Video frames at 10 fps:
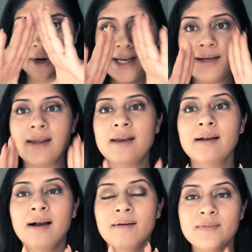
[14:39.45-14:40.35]

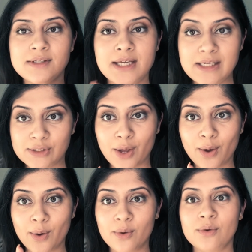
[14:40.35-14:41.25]
brightening of the
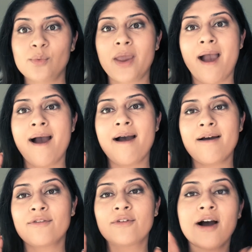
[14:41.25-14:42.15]
T-zone, we
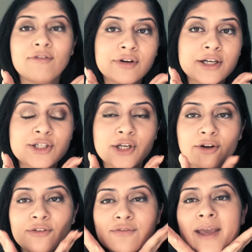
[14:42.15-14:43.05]
have coverage on
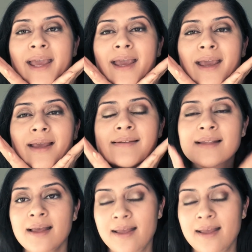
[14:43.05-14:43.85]
our face,